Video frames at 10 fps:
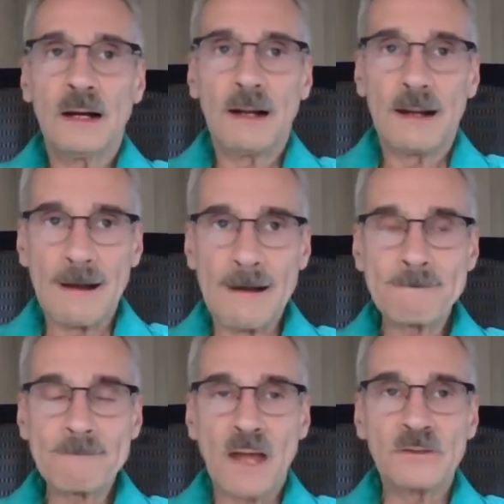Um,
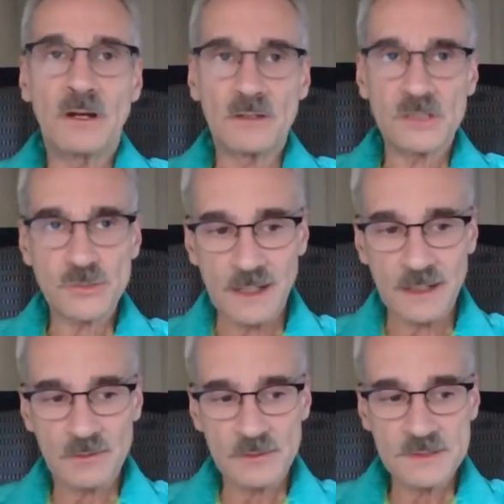younger
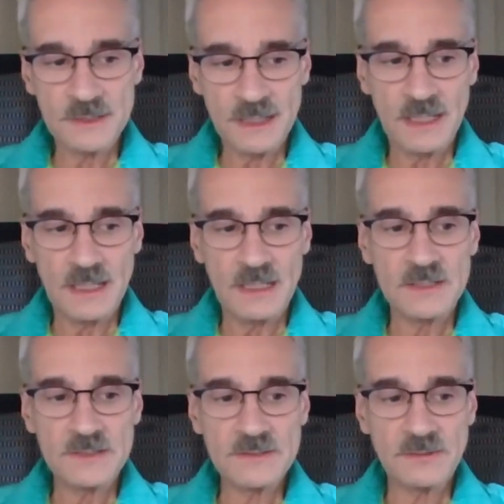traders
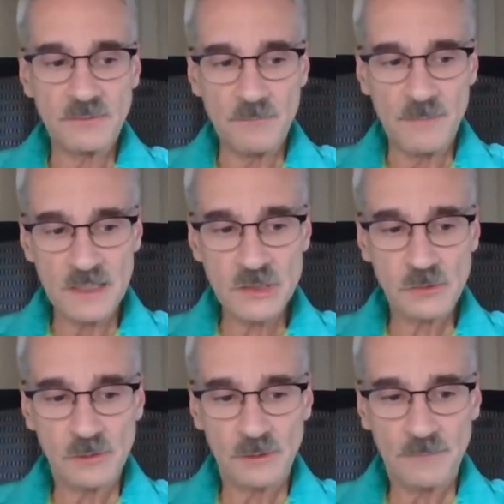is make
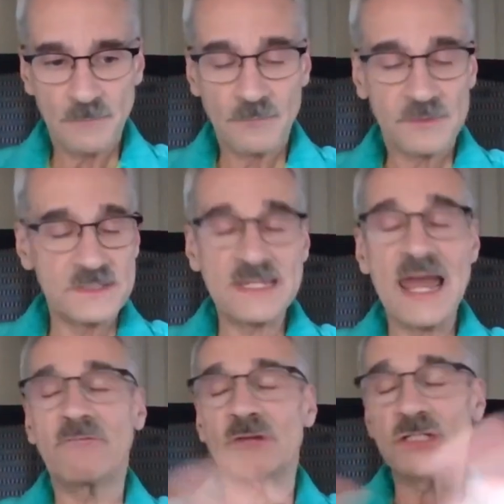sure, since
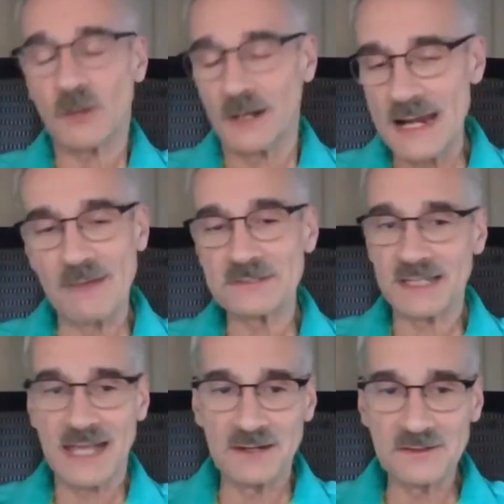every chart now is in
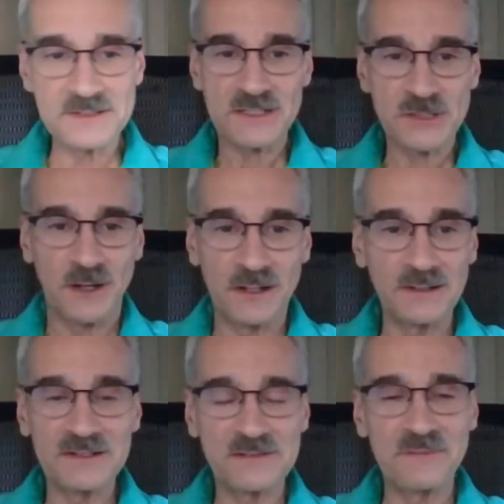candlestick chart,
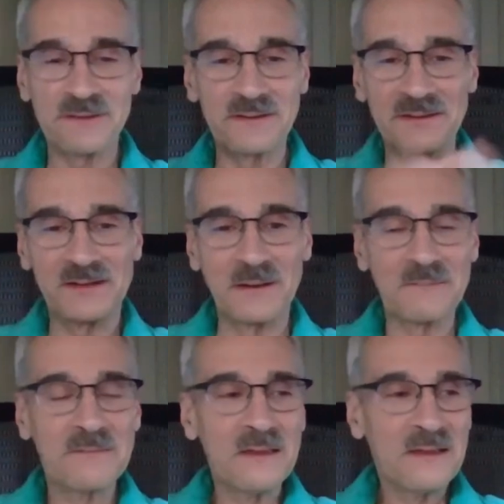it's, you know,
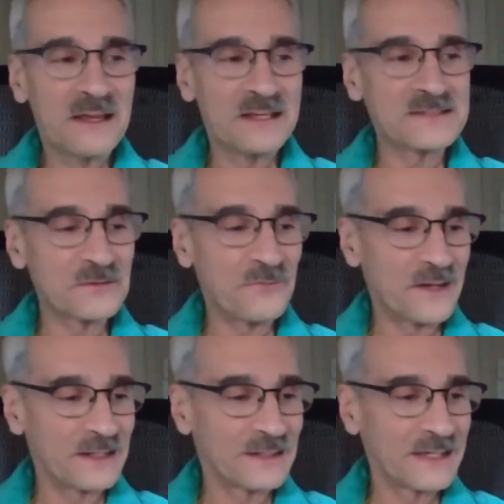it's so
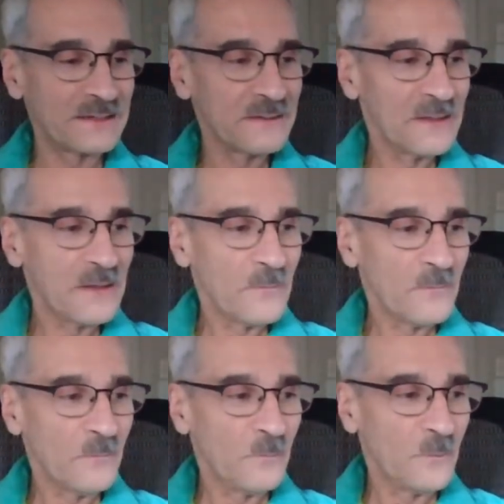funny. Like
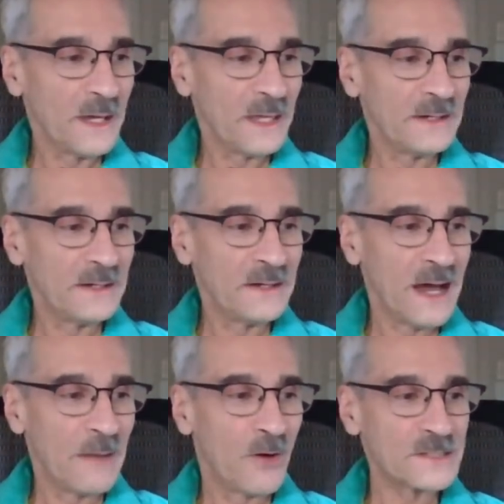when
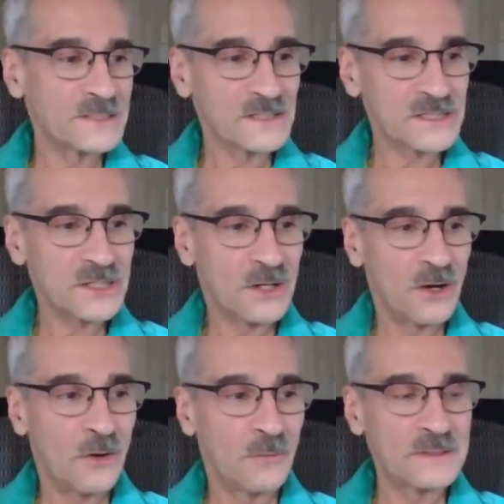I'm watching a
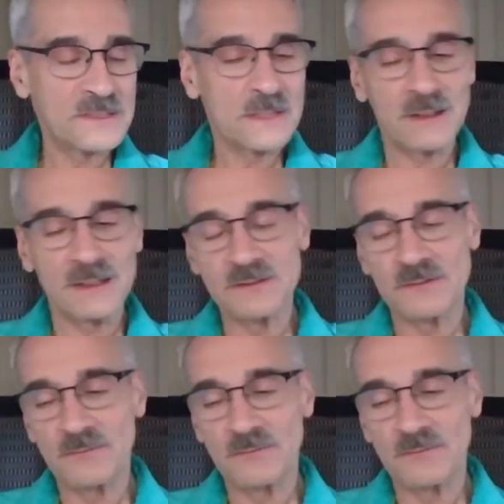show and somebody